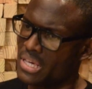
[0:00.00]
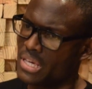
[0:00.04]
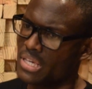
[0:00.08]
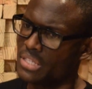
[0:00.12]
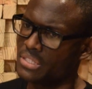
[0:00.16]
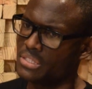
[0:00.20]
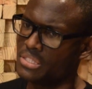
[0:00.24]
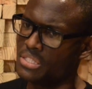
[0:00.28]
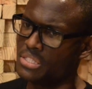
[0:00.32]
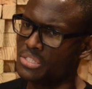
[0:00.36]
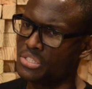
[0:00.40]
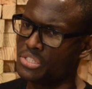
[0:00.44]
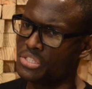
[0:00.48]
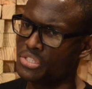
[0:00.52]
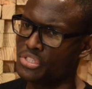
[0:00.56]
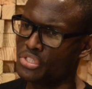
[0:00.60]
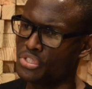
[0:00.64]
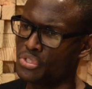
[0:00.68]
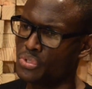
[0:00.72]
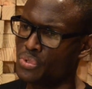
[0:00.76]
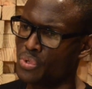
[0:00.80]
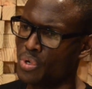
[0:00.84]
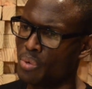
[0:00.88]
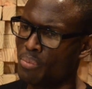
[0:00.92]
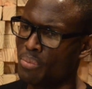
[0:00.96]
It
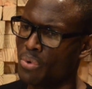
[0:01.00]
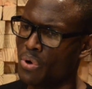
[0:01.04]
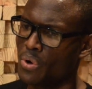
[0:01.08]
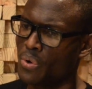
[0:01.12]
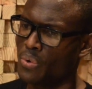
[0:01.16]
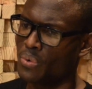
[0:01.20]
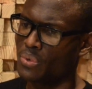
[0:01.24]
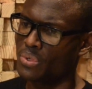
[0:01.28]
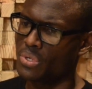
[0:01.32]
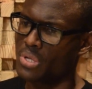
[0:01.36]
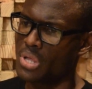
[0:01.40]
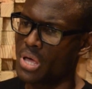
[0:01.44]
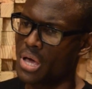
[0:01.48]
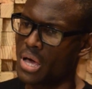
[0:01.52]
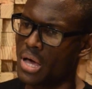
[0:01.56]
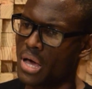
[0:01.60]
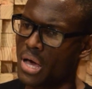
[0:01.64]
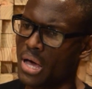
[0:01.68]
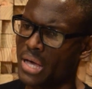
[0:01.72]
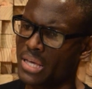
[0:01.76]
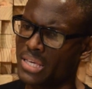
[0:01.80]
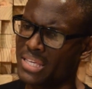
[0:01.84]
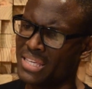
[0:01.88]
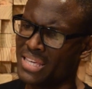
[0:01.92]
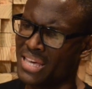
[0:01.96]
teaches you about,
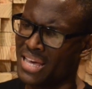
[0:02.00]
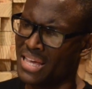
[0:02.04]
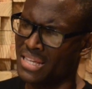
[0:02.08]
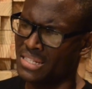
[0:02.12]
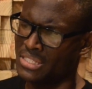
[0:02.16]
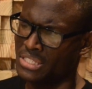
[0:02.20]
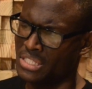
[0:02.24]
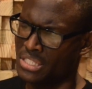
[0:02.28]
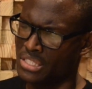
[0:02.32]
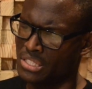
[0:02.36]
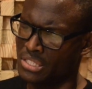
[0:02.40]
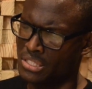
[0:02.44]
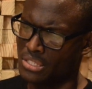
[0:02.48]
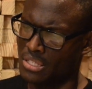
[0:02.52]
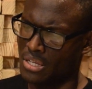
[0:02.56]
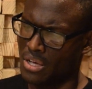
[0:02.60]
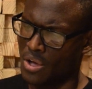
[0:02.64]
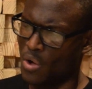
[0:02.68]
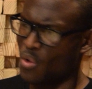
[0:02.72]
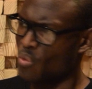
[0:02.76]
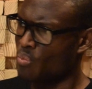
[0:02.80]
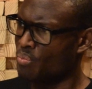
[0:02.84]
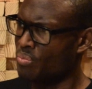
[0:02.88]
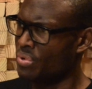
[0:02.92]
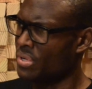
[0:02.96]
I can't just
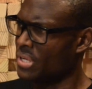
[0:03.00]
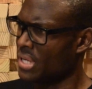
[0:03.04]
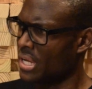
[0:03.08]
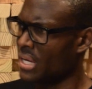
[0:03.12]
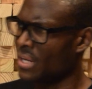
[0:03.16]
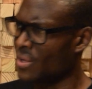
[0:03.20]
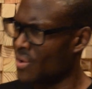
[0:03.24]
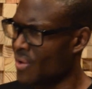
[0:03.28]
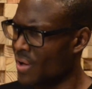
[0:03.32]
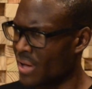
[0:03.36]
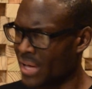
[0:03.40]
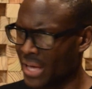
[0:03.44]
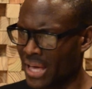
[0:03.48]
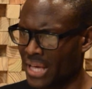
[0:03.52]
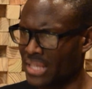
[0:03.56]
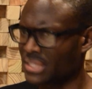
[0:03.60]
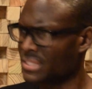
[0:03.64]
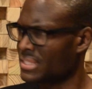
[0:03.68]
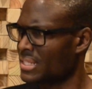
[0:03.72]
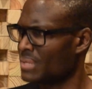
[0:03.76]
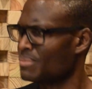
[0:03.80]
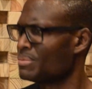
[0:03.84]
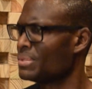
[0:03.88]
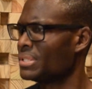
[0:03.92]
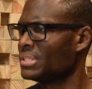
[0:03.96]
output, I gotta get
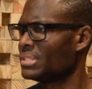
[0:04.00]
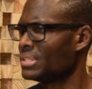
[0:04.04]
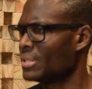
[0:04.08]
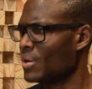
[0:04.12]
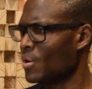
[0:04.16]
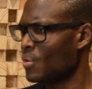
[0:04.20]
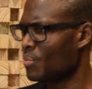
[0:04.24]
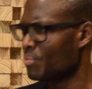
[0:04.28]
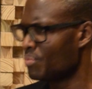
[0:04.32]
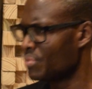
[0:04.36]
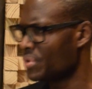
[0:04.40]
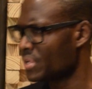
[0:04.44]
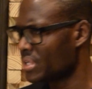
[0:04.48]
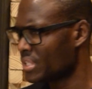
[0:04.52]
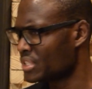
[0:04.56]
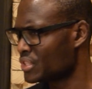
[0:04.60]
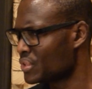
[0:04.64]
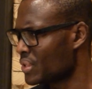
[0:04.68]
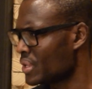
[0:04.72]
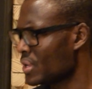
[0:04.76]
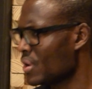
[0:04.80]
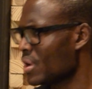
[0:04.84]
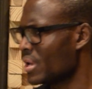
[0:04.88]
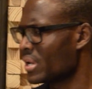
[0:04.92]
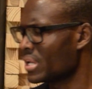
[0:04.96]
something to output,
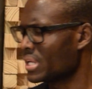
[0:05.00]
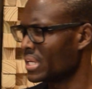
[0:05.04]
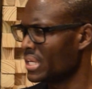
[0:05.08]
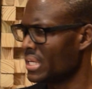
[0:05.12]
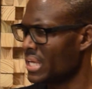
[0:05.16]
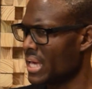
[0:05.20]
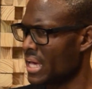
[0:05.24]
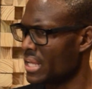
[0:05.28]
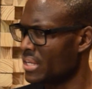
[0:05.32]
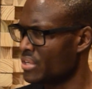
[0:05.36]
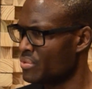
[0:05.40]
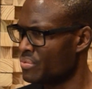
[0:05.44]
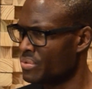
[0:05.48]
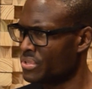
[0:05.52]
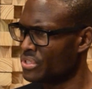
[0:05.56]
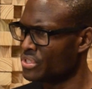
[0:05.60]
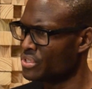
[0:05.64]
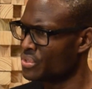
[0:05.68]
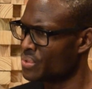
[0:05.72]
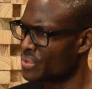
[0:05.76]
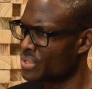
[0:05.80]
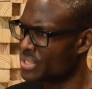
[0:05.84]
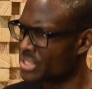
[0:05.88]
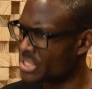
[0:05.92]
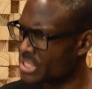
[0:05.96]
so I gotta get the
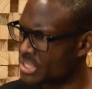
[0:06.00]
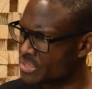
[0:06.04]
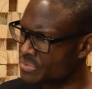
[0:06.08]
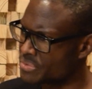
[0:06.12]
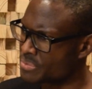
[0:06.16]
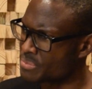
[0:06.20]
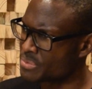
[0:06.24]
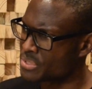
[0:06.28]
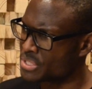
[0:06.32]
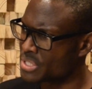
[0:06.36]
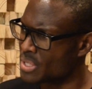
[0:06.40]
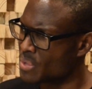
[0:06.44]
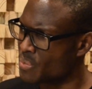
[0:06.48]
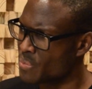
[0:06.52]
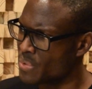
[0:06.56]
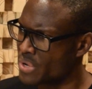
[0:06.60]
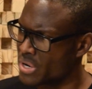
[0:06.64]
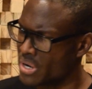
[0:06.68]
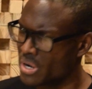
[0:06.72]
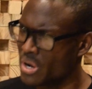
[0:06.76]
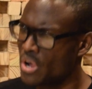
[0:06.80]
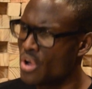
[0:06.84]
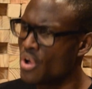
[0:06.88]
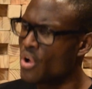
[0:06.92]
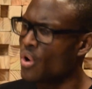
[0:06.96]
resources from
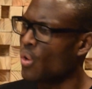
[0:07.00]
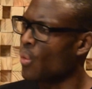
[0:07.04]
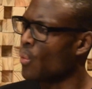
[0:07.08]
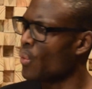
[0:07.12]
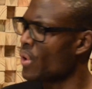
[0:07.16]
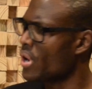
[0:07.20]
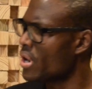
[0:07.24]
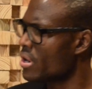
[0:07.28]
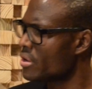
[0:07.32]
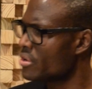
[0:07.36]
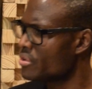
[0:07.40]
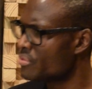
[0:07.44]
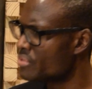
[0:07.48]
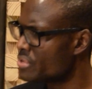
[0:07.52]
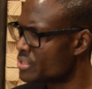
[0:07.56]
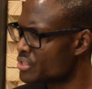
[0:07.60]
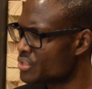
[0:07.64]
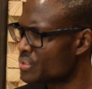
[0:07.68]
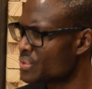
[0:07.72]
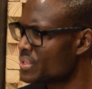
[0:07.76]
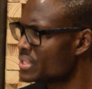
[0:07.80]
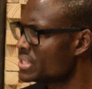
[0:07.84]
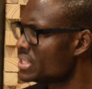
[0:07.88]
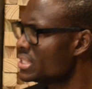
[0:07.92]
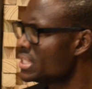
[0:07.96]
somewhere, where the
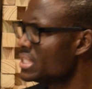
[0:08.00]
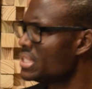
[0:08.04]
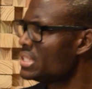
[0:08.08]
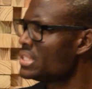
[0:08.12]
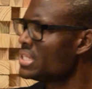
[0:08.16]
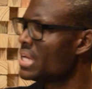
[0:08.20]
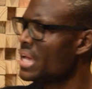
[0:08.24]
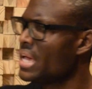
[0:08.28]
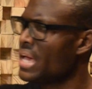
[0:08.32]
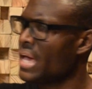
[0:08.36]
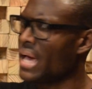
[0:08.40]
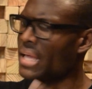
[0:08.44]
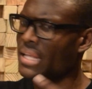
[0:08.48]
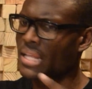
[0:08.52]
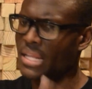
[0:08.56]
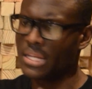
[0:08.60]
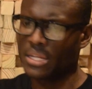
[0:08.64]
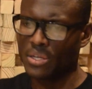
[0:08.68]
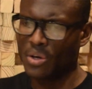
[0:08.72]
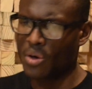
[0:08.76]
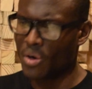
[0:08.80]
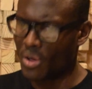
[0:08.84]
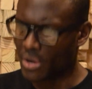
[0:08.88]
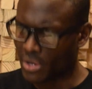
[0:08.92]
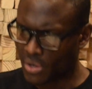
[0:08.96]
resources, and then
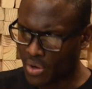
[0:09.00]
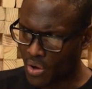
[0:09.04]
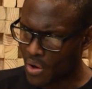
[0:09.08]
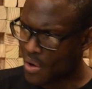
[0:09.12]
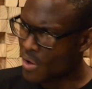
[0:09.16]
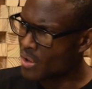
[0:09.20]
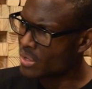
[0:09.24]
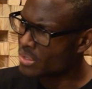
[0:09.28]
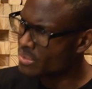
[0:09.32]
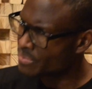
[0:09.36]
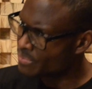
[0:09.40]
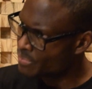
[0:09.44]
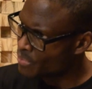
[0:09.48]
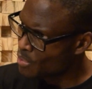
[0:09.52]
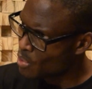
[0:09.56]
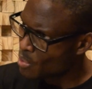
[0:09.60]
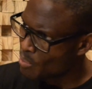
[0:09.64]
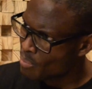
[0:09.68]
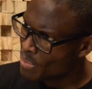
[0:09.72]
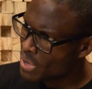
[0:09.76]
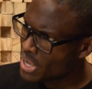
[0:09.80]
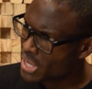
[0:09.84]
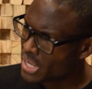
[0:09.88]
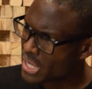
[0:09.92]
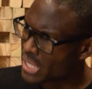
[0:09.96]
I gotta call the
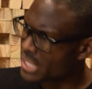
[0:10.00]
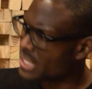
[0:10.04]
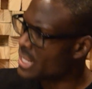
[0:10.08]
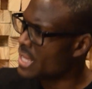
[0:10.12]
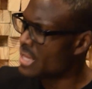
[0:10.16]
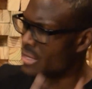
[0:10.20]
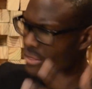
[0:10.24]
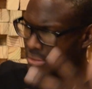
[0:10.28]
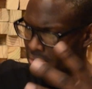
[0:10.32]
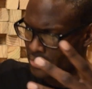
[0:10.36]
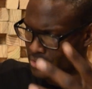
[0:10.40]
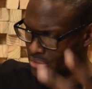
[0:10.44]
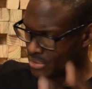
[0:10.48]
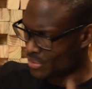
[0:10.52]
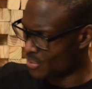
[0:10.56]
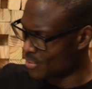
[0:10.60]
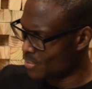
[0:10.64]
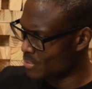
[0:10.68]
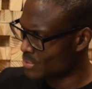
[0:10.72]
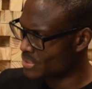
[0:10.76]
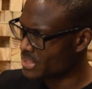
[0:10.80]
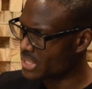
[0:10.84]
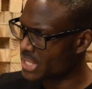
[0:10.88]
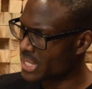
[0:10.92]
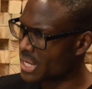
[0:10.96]
phone book, and hey, there's a
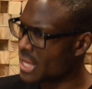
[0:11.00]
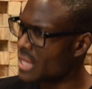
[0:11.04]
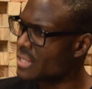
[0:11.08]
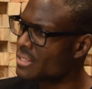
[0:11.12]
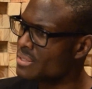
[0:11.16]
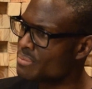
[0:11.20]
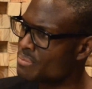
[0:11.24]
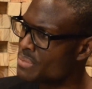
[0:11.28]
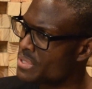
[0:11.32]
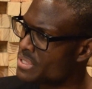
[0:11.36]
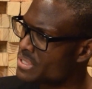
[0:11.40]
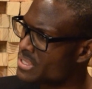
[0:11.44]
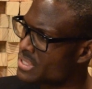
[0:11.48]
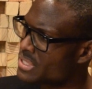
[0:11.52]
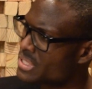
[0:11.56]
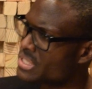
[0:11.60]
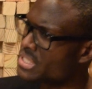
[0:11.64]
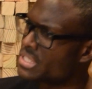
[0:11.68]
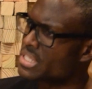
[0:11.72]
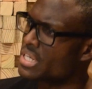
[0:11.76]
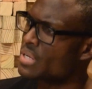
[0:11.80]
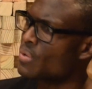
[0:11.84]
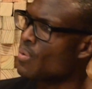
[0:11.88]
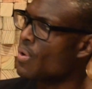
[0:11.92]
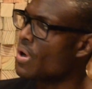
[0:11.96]
whole set of other
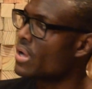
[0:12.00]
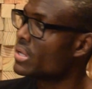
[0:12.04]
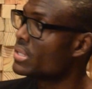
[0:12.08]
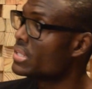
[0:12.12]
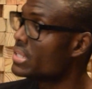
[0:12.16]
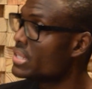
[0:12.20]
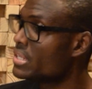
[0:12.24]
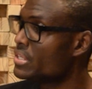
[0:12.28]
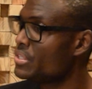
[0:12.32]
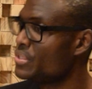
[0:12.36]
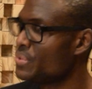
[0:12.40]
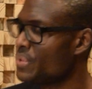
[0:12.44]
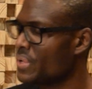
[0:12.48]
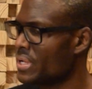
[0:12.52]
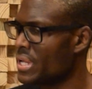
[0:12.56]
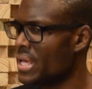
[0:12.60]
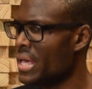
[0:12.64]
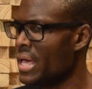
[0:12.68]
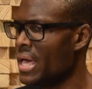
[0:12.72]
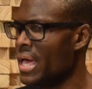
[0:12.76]
businesses here, what are they doing?